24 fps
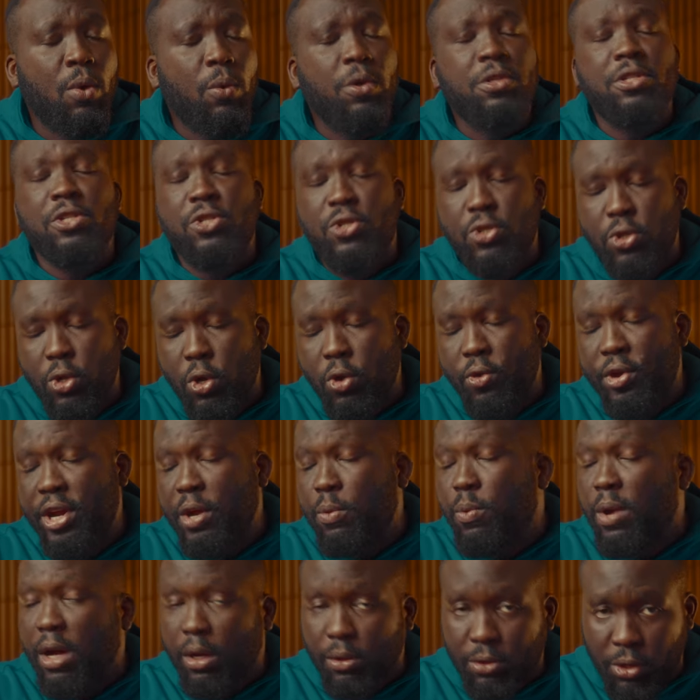was a story
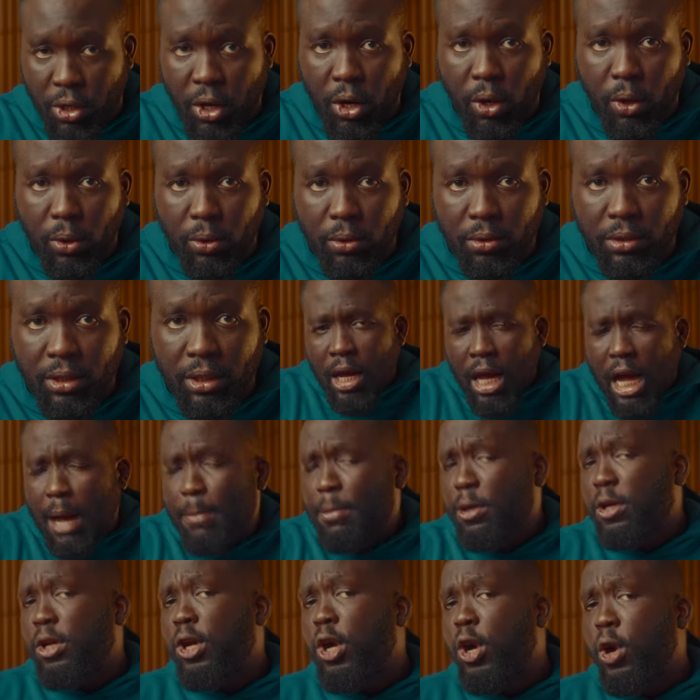well told.
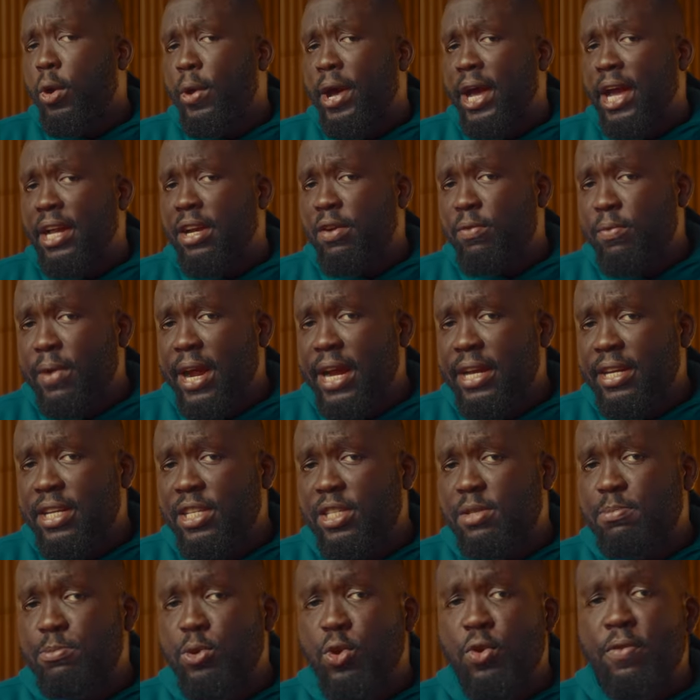I'm gonna go ahead and rate
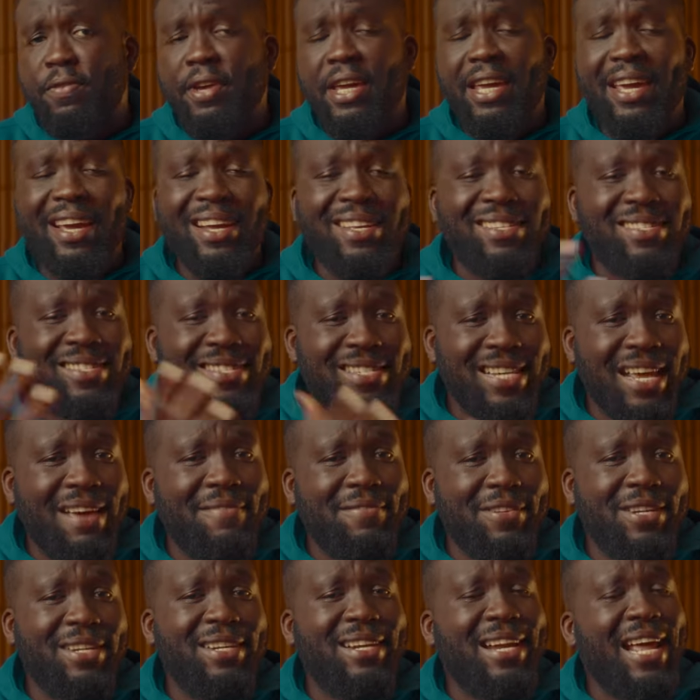this movie a
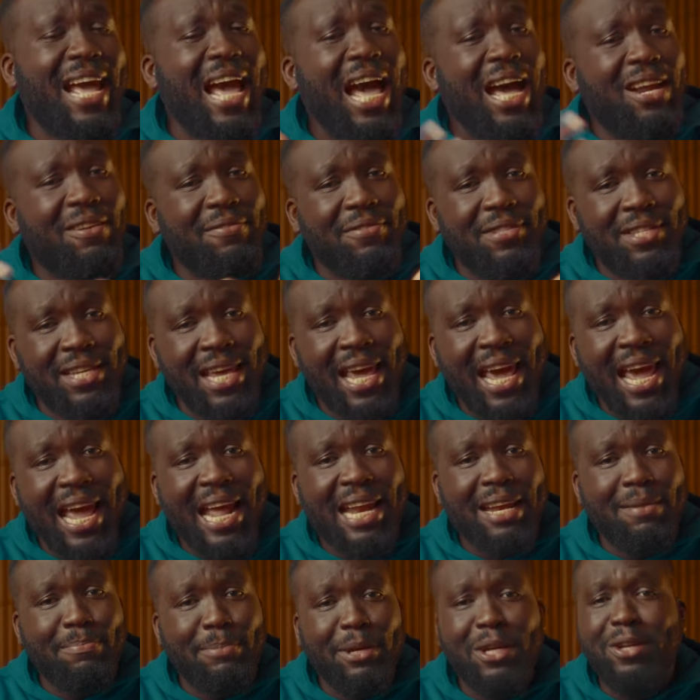7 out of
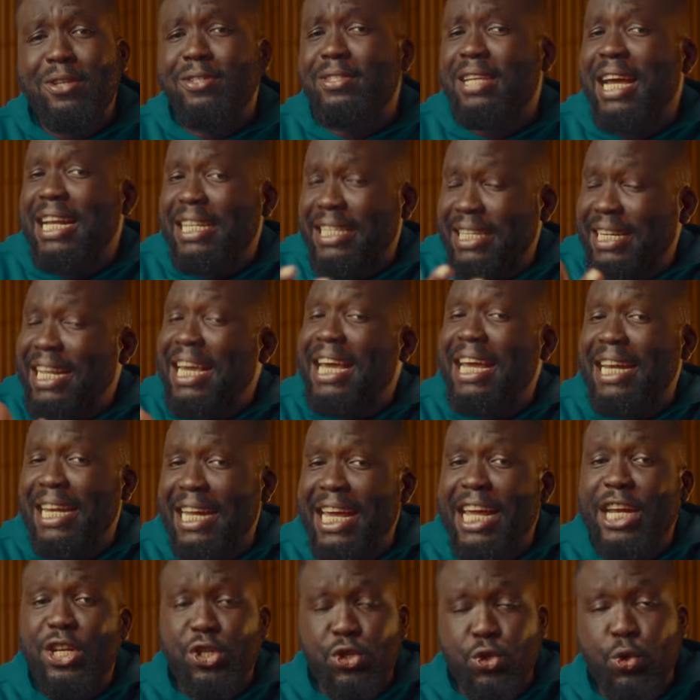10 because I
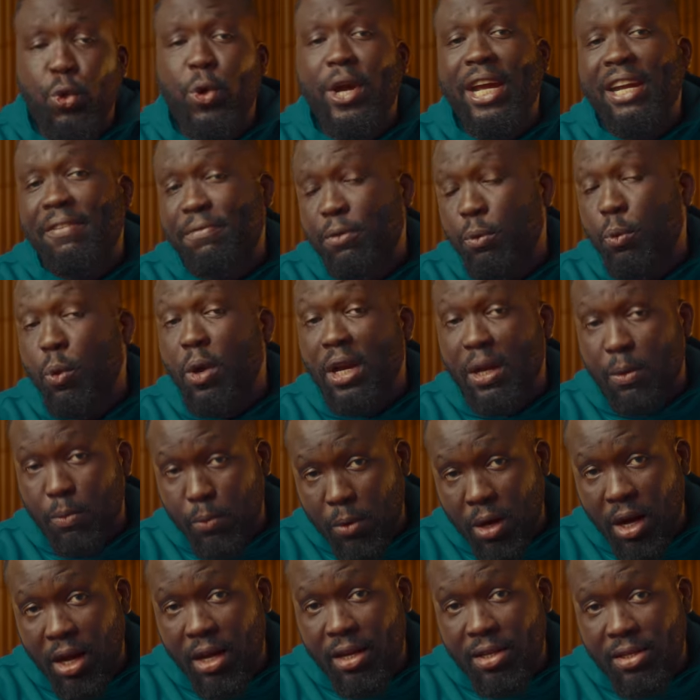did enjoy it for what it
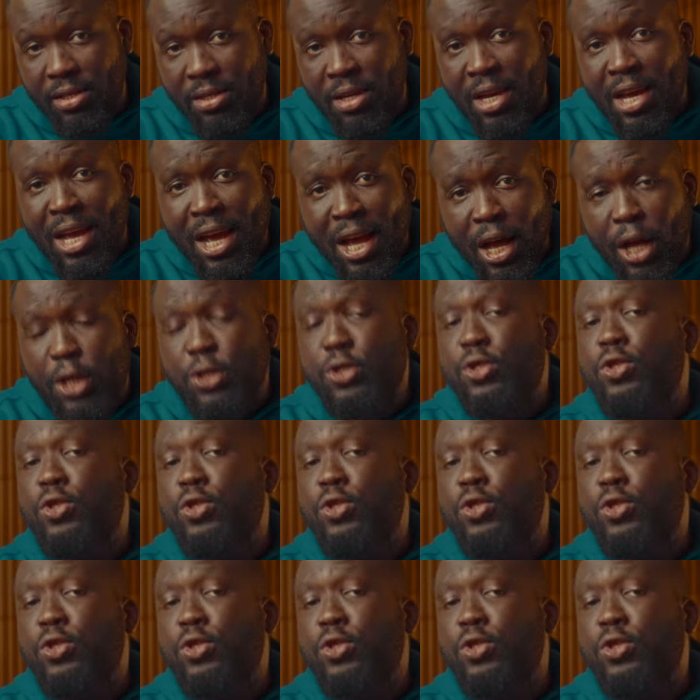was a